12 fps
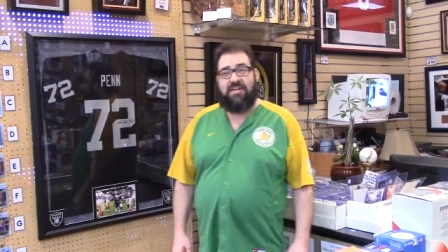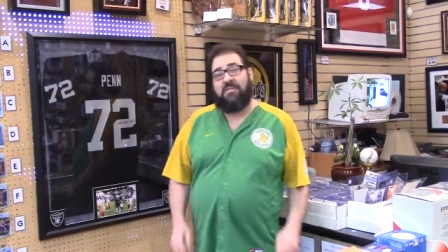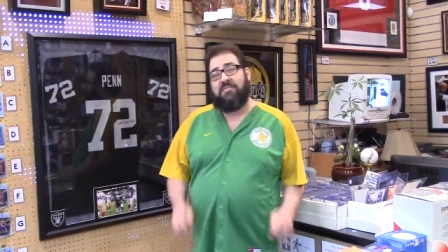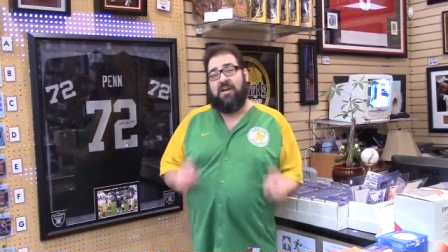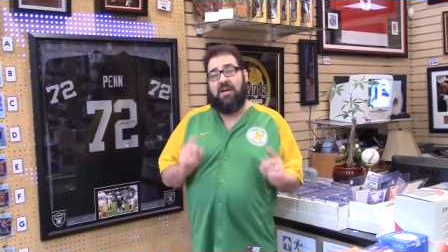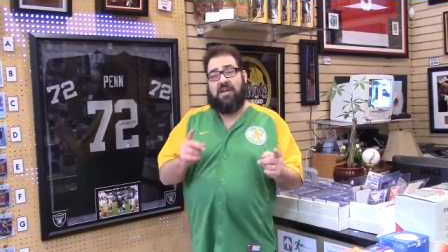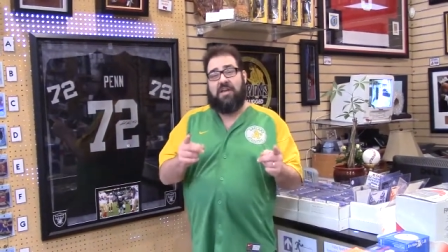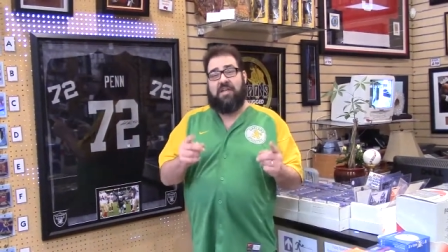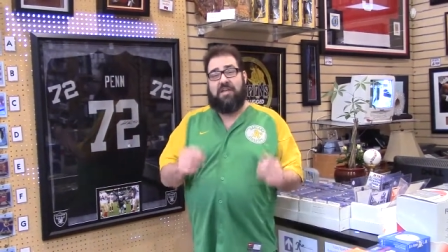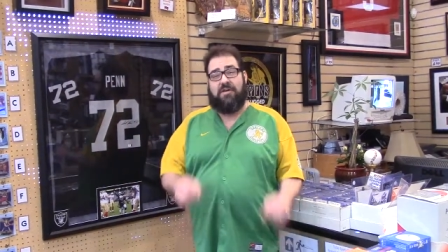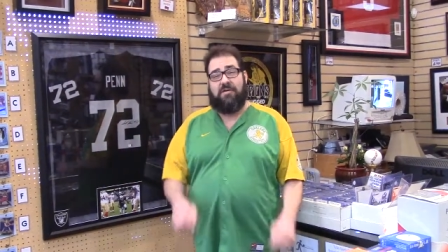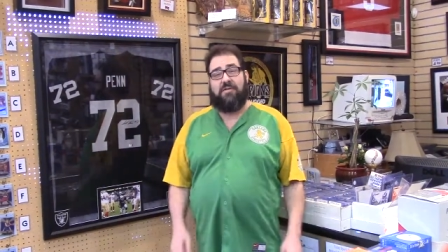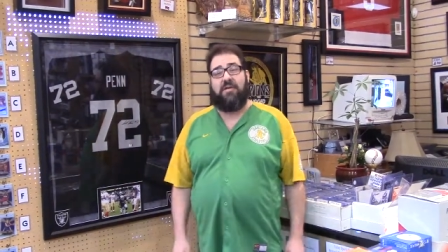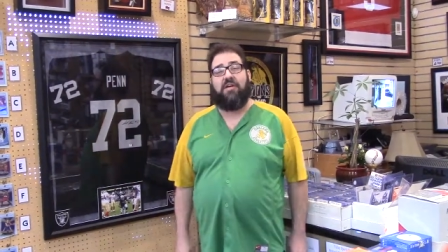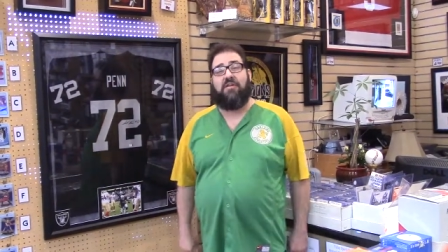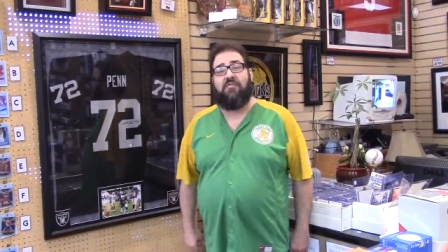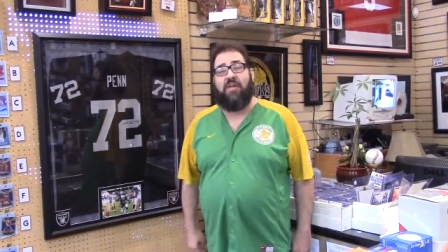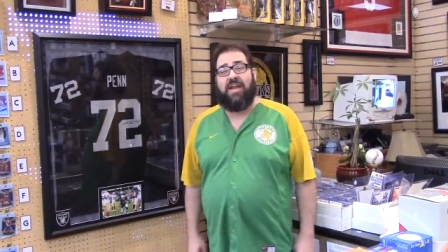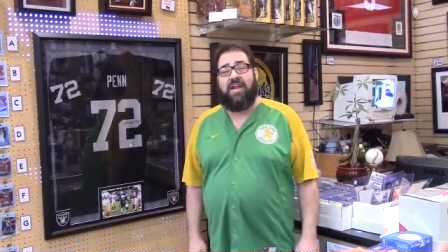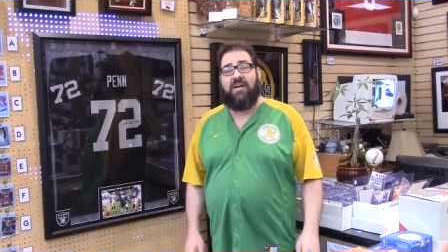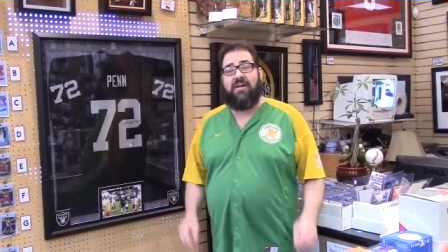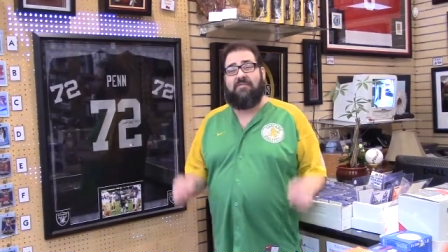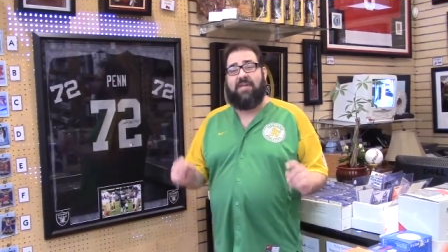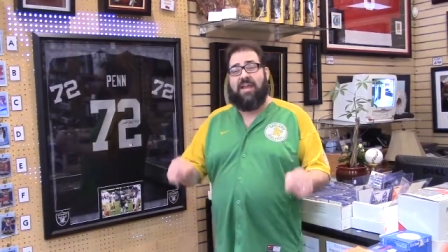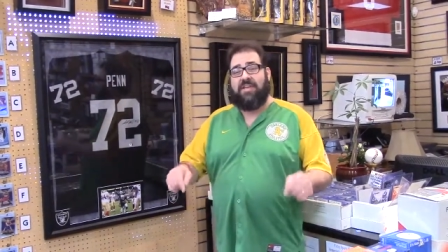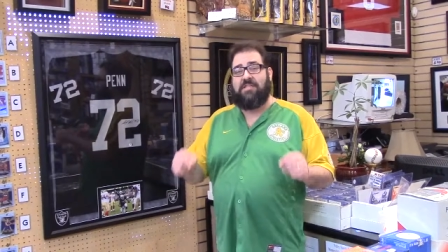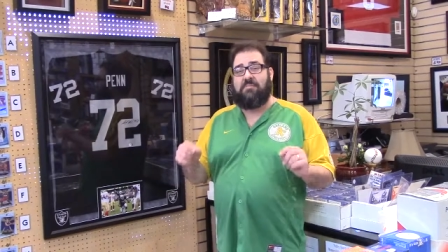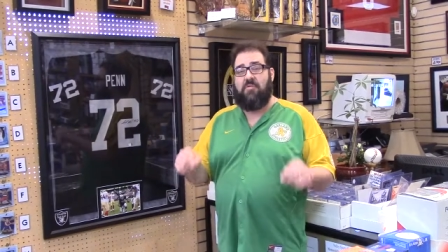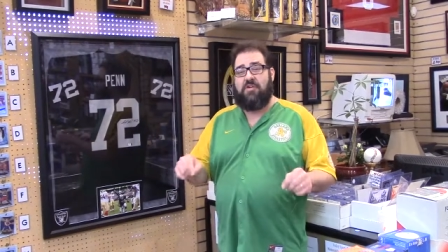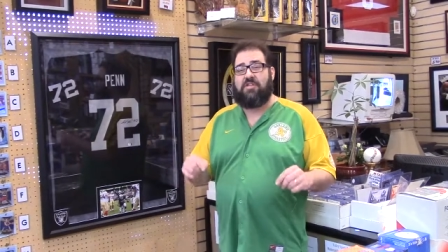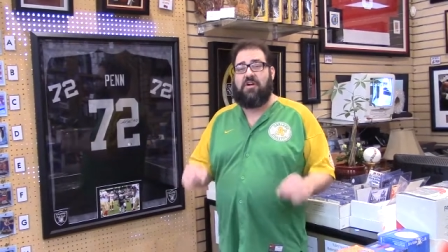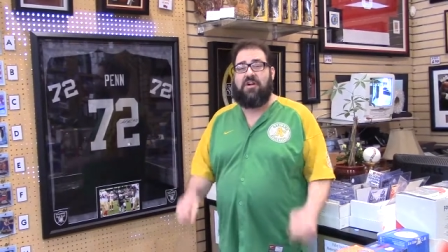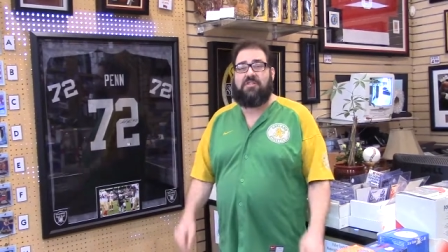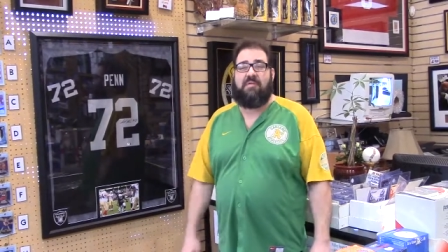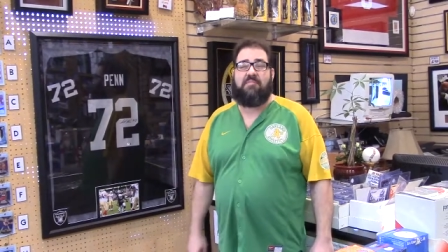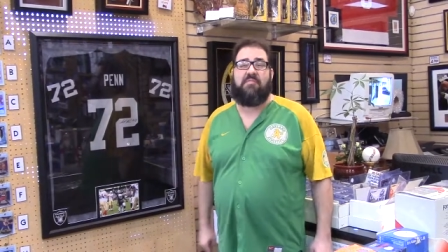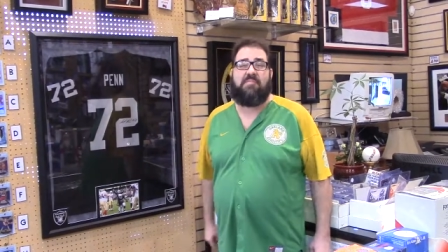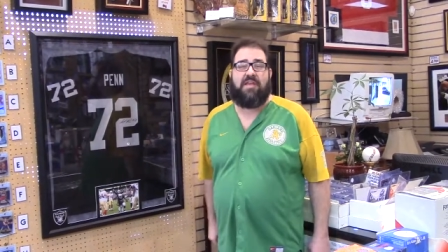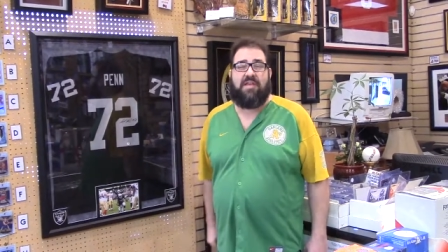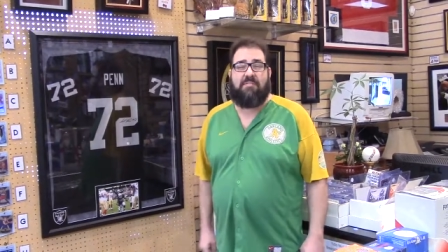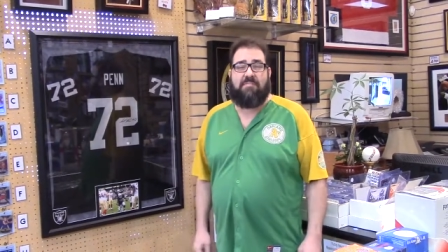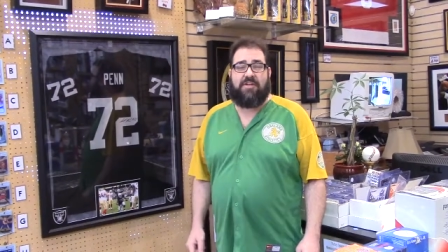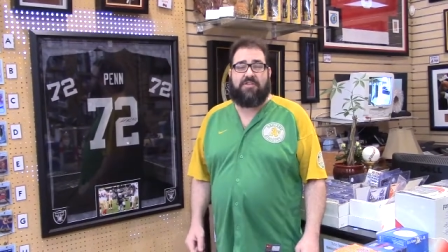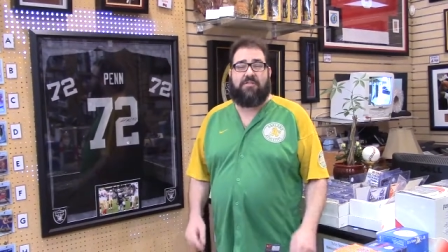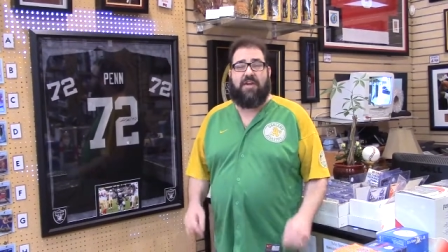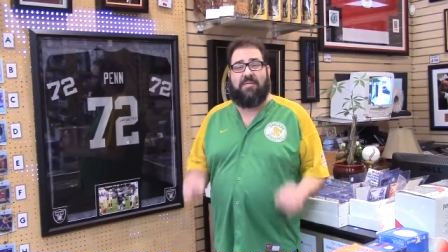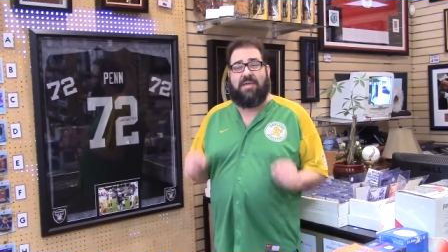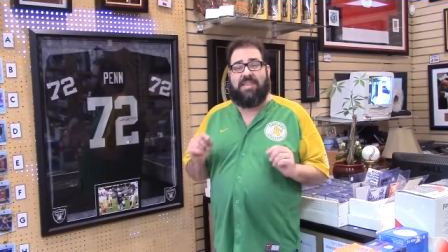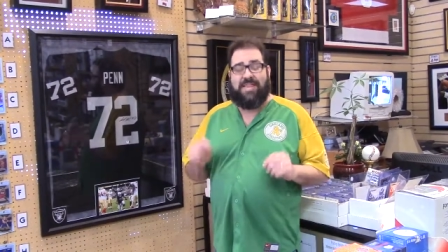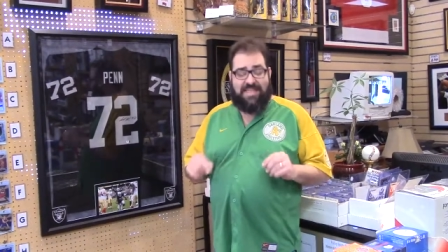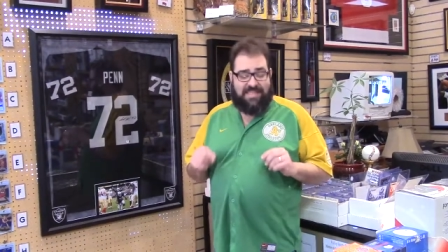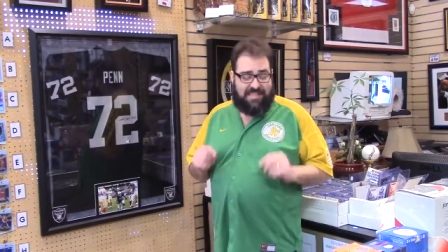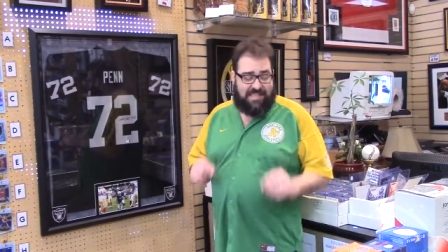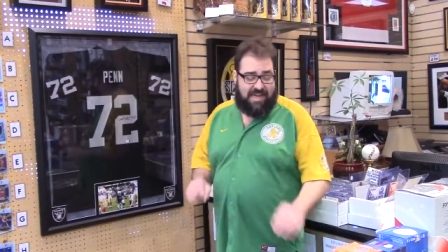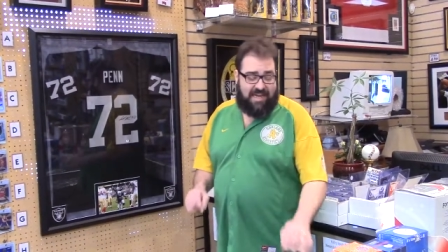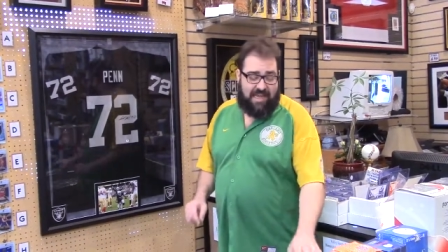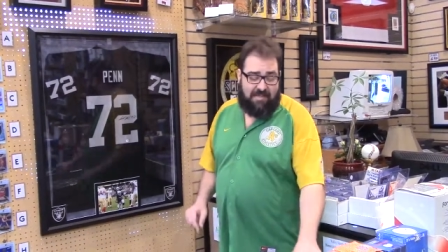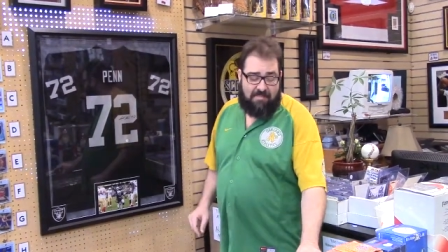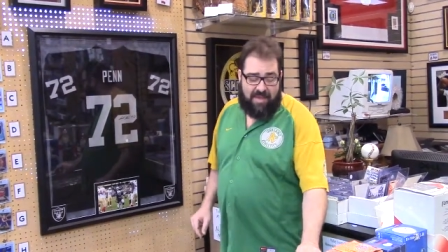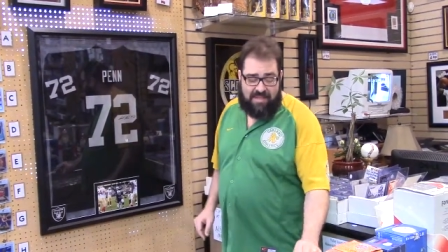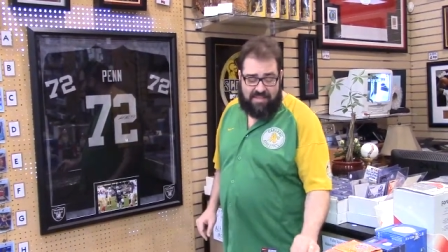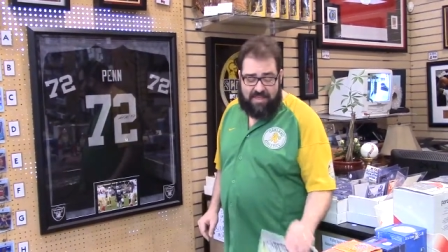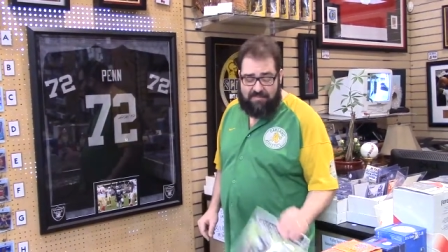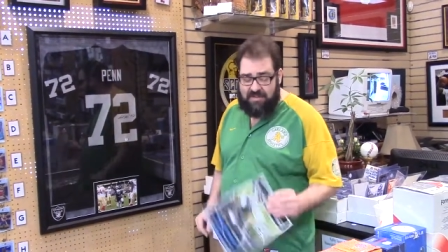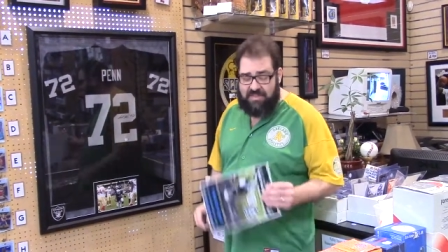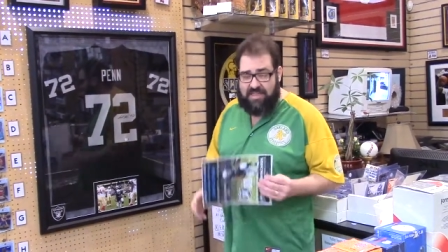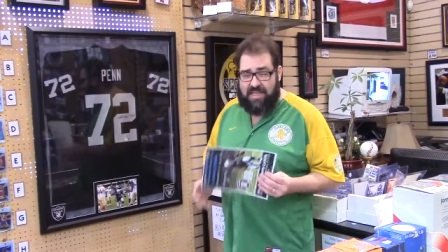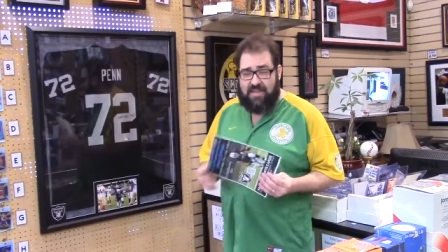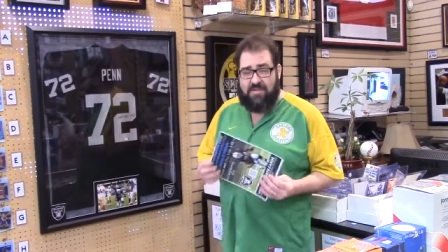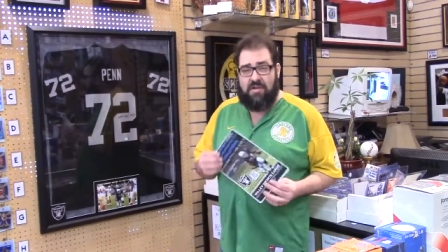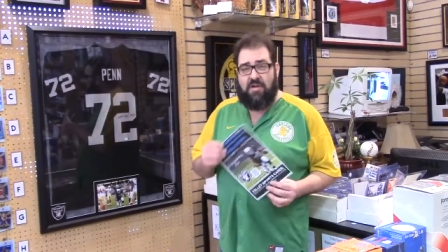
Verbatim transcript: I'm talking to you right here at Valley Sports Cards Memorabilia and Picture Framing this Sunday, May 17th,